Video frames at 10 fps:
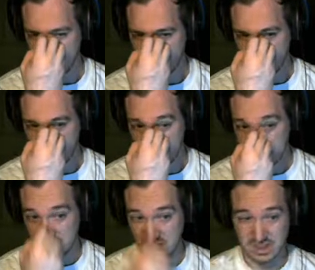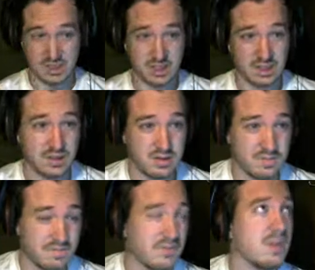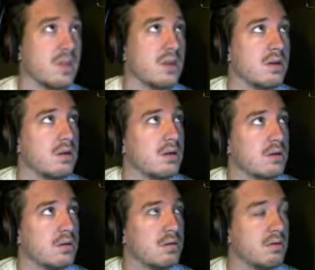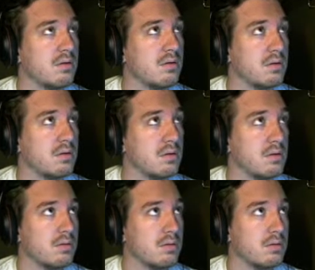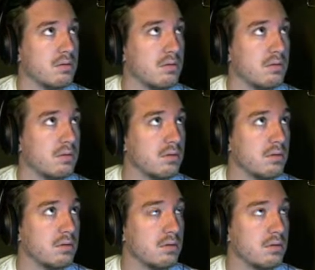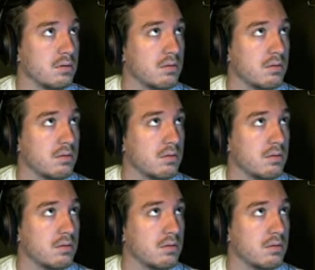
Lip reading: (silence)